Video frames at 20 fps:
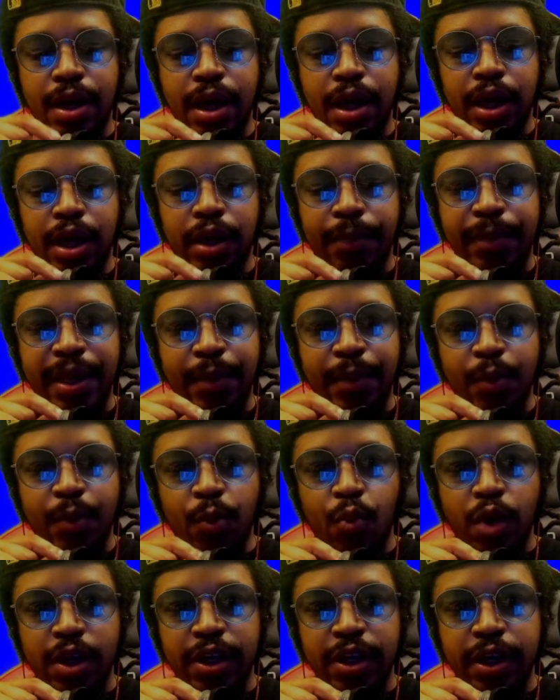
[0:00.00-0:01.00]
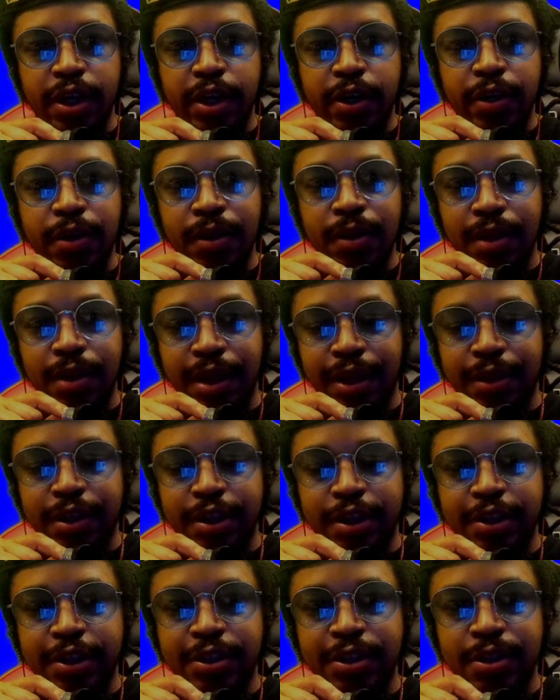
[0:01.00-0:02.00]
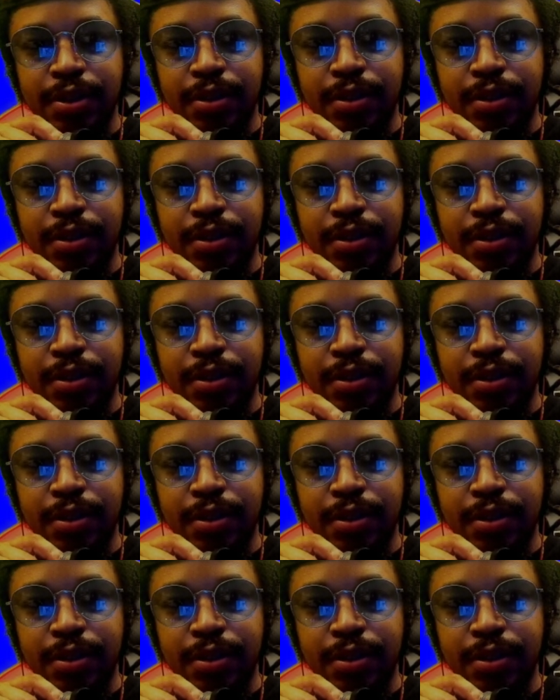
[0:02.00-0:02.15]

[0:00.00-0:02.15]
I can play with one ear like this,